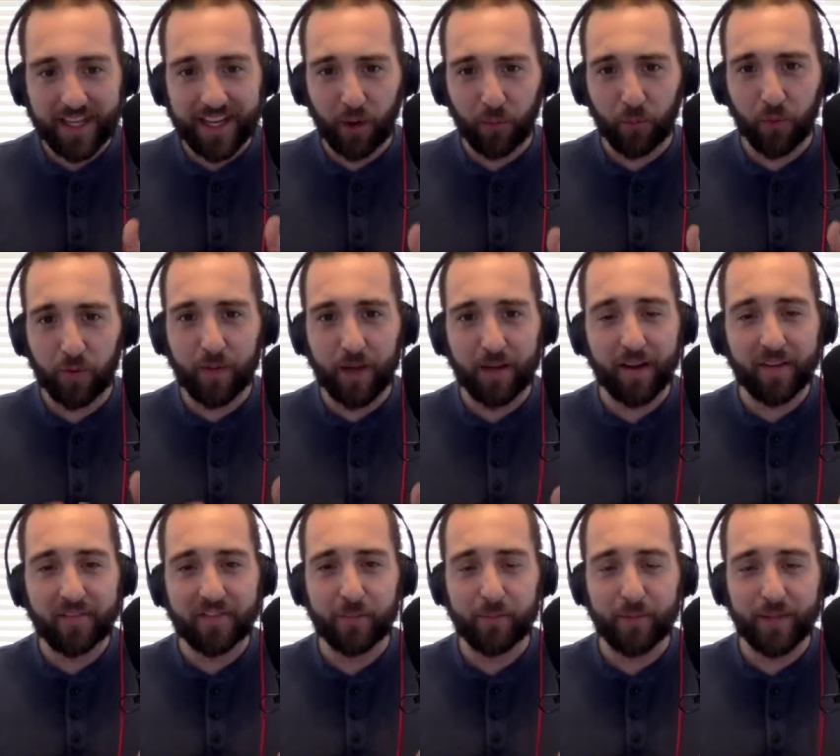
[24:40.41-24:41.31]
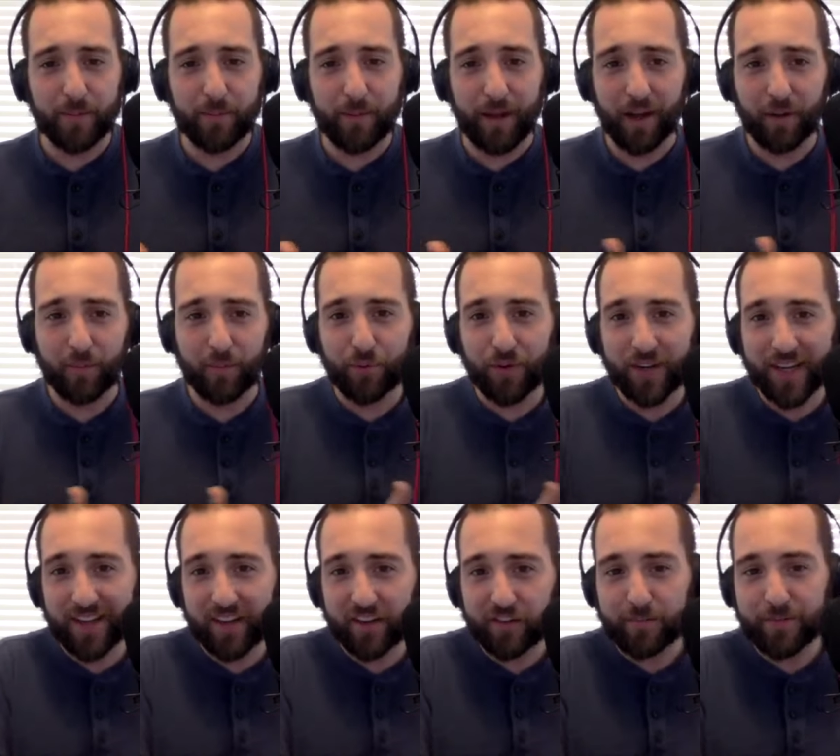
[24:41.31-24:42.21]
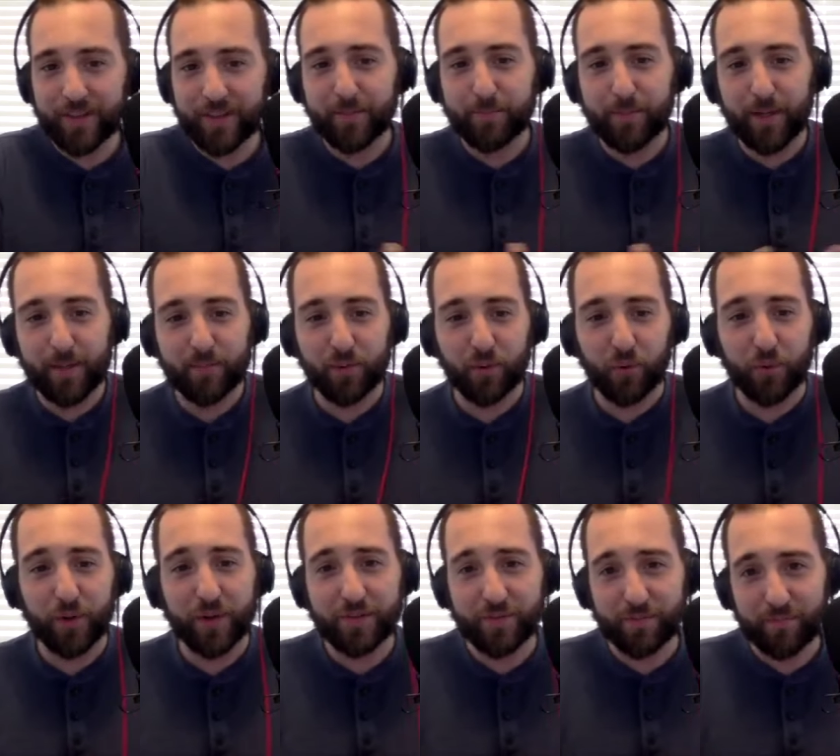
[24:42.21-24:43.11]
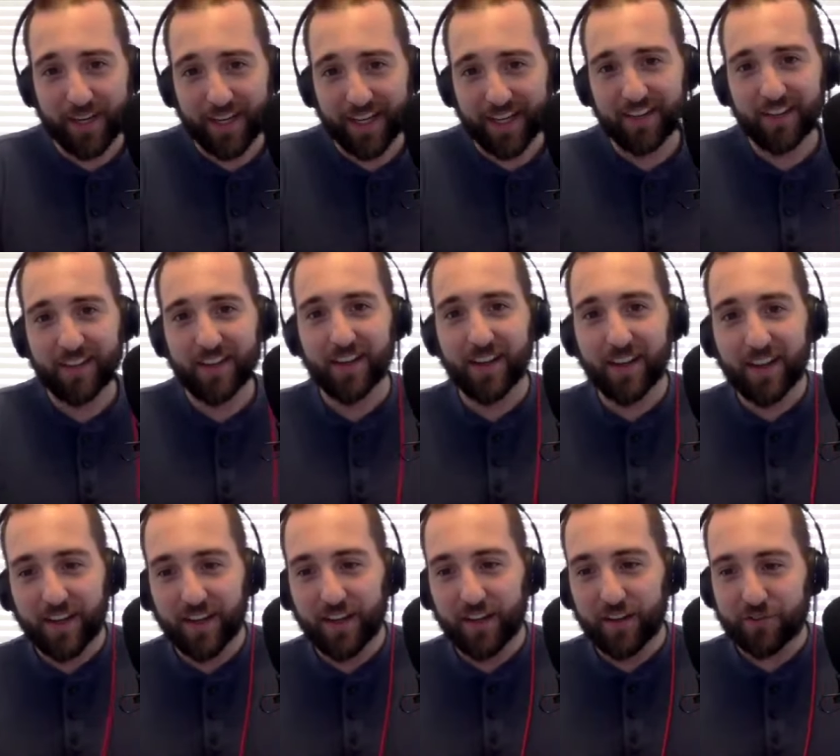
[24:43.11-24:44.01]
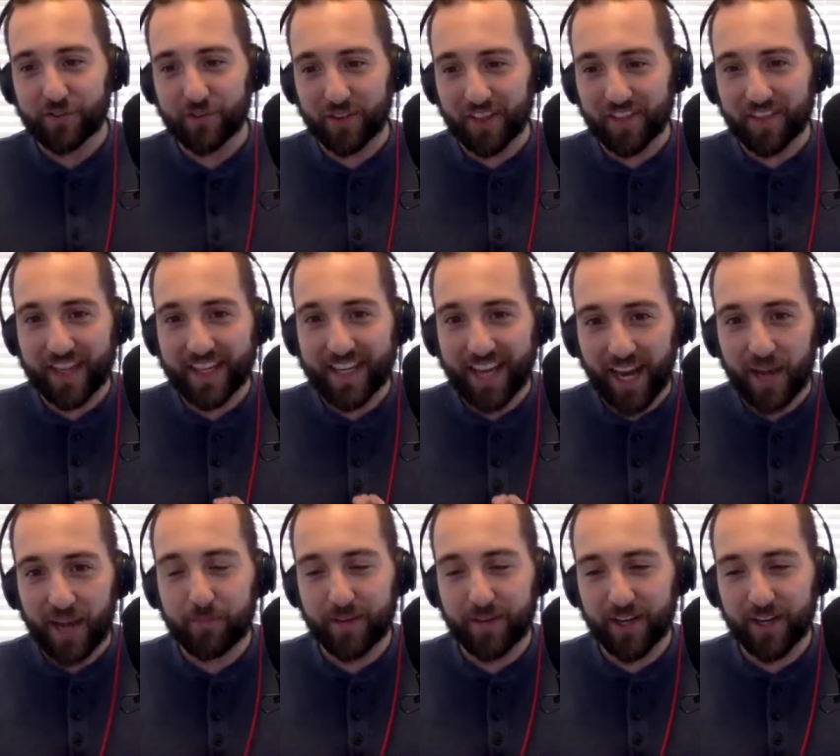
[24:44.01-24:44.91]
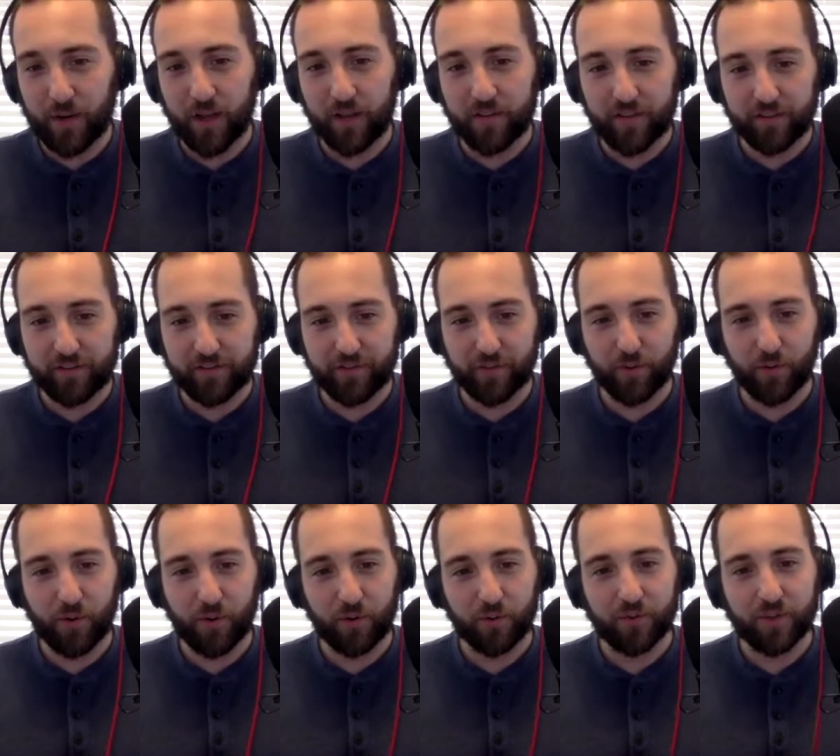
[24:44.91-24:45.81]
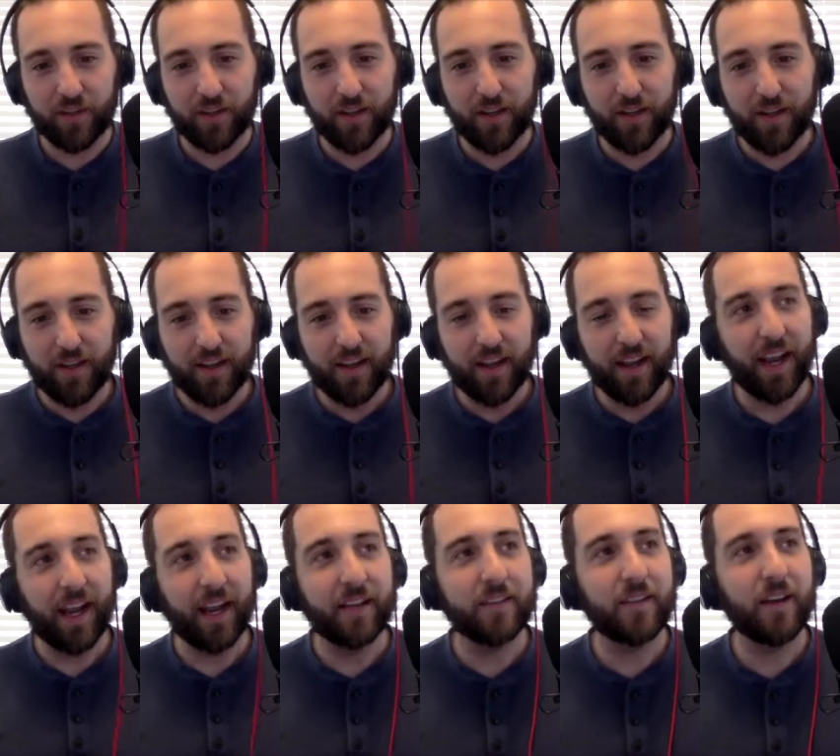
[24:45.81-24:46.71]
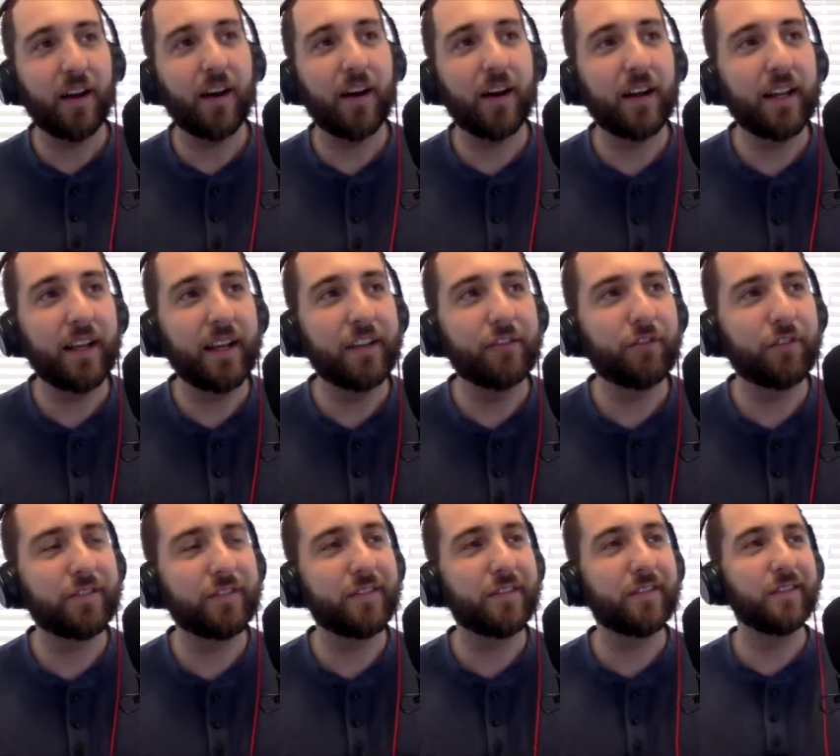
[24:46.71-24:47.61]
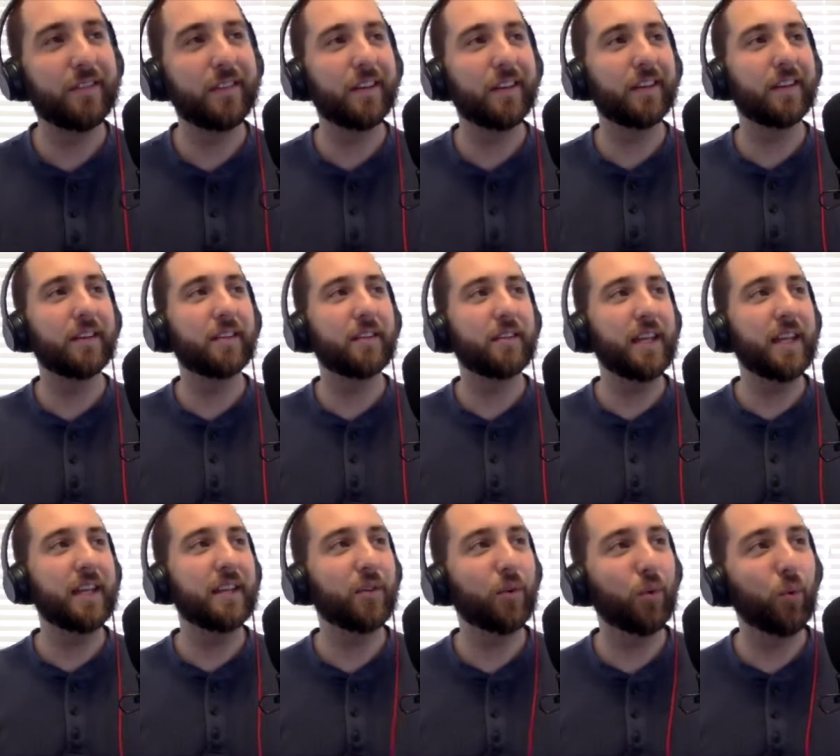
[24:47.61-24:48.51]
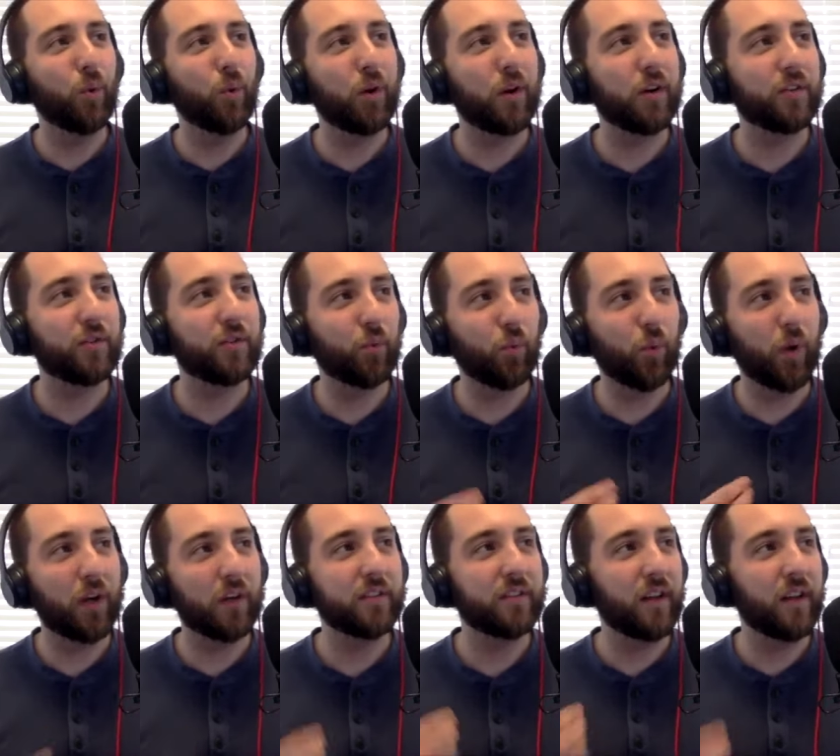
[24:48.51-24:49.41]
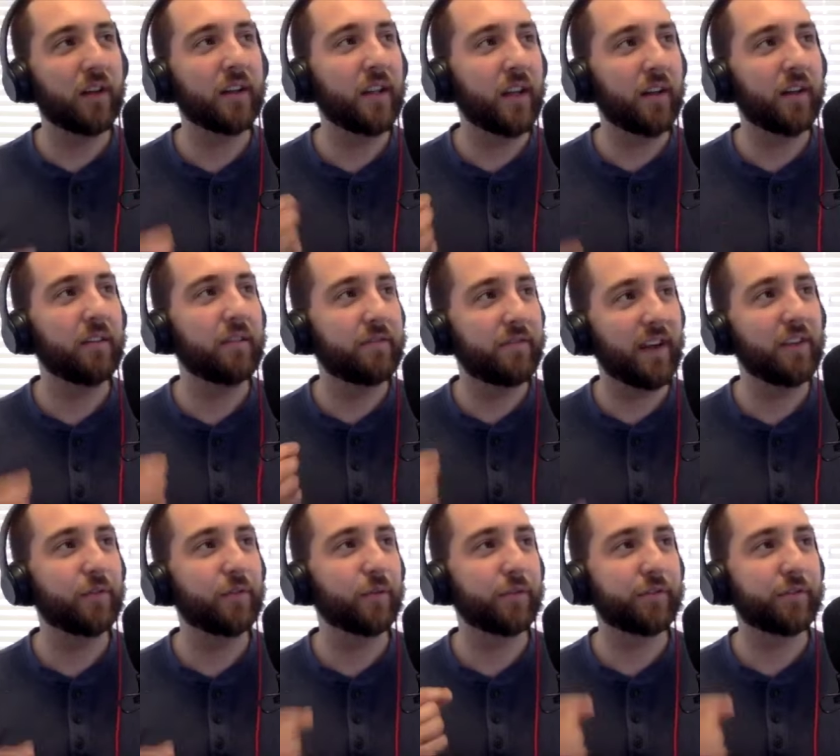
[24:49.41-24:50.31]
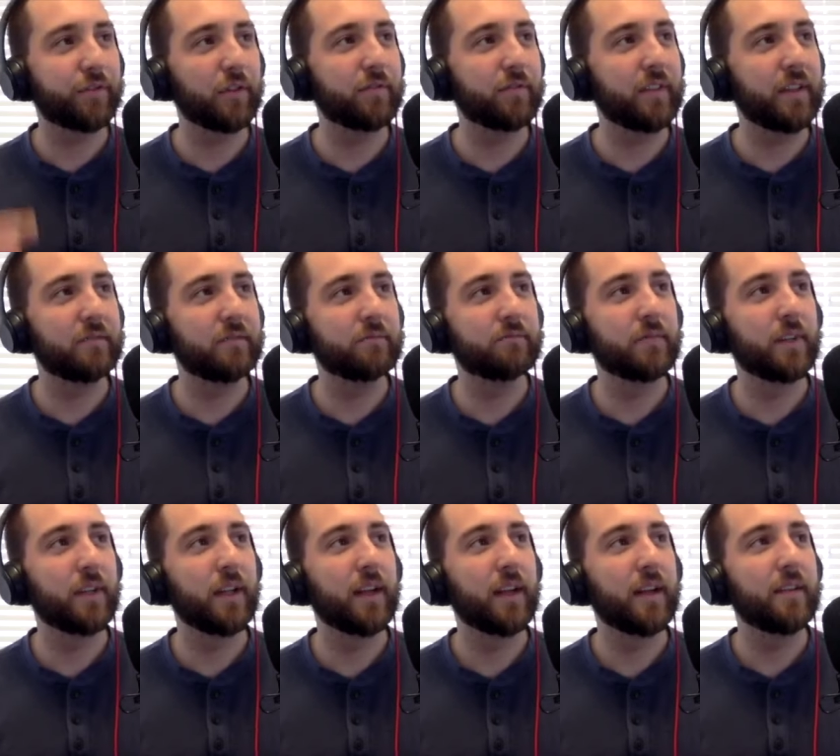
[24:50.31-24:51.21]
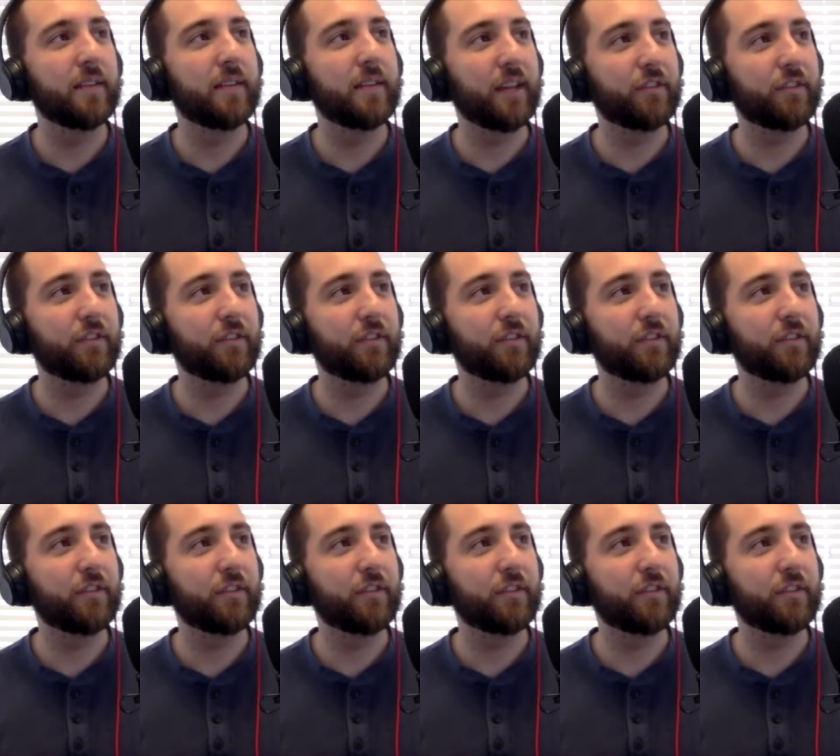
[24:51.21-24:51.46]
and I want my life to be about bringing as many people with me, so that they can be around this throne. And uh, it just the the mm. words mm. well done good and faithful servant mm.